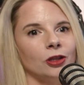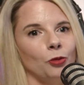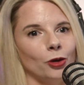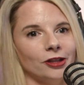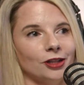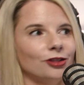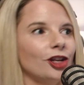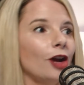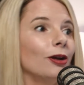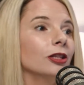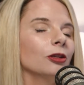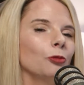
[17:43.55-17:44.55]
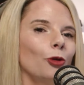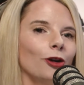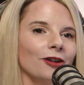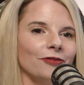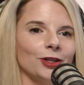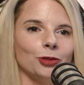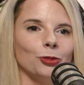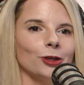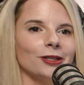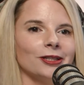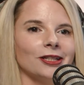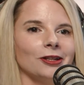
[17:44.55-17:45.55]
The more they share it, the more
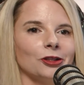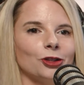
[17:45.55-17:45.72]
Facebook is going to